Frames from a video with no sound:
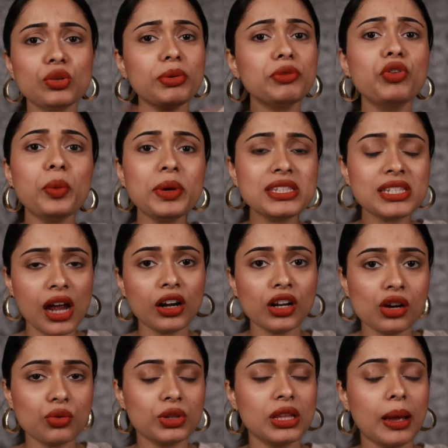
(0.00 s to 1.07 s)
before we start
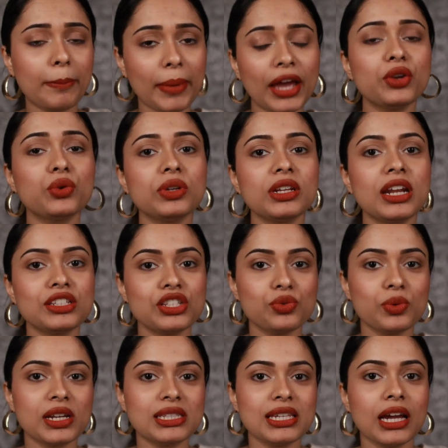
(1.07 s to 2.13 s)
out with my routine, I just
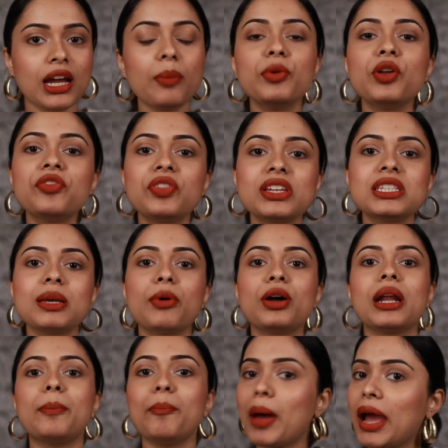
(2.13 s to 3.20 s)
want to say a couple of things about
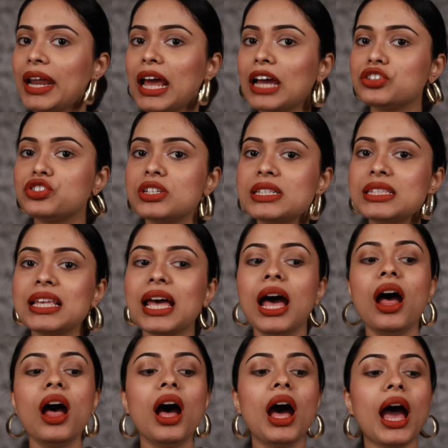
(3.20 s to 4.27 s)
my lashes.
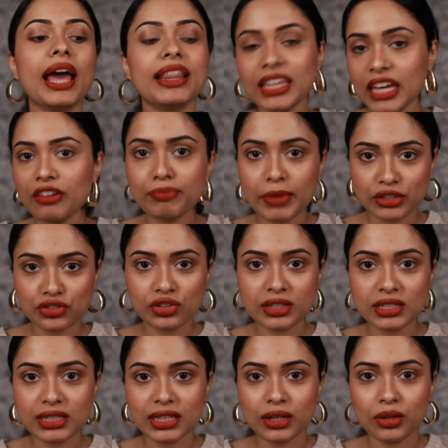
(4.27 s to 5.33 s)
I think I've mentioned
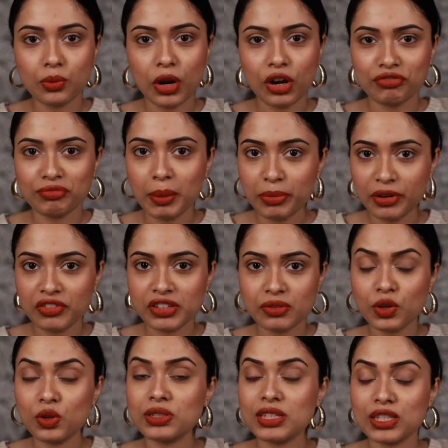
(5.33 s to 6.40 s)
this in one of my previous
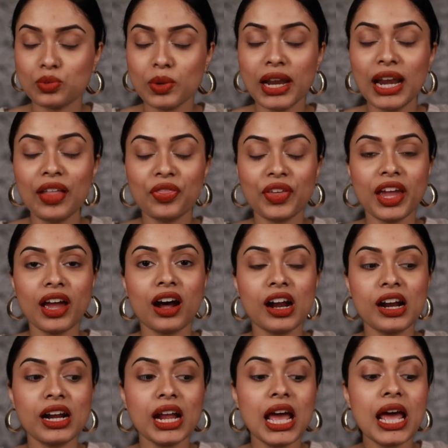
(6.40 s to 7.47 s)
videos as well. They
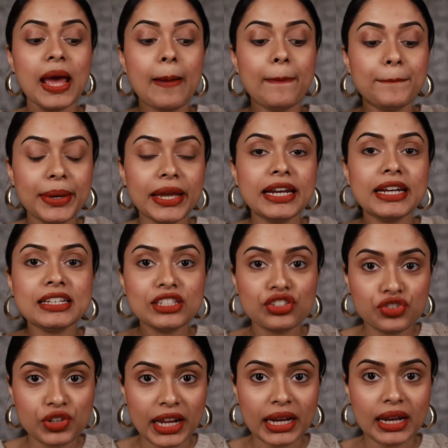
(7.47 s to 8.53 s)
are pin
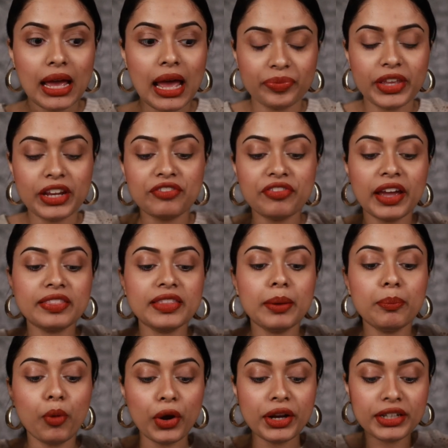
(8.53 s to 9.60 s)
straight. In fact, they
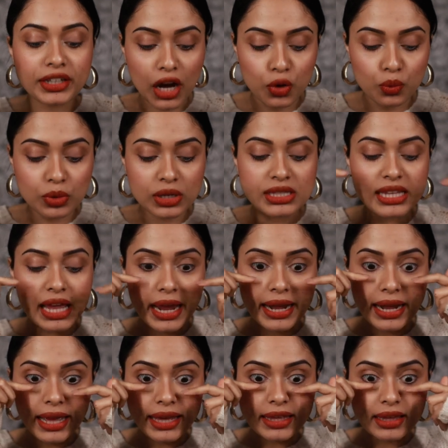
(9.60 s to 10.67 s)
point downwards and
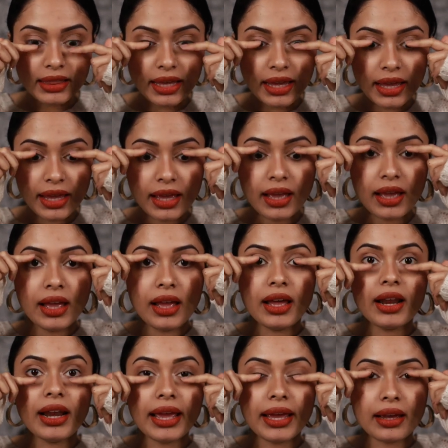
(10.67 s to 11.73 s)
they
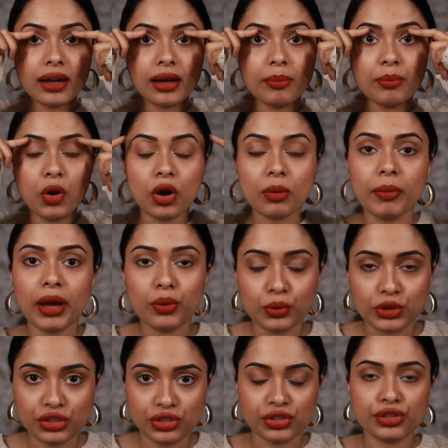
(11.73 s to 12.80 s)
block my
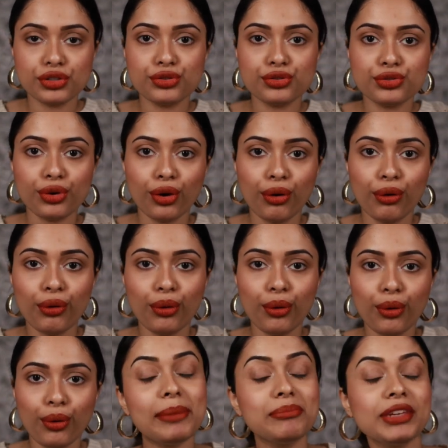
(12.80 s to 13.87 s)
vision. So
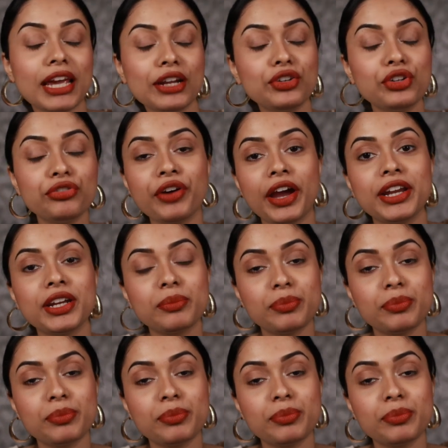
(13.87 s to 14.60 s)
I'm yet to find a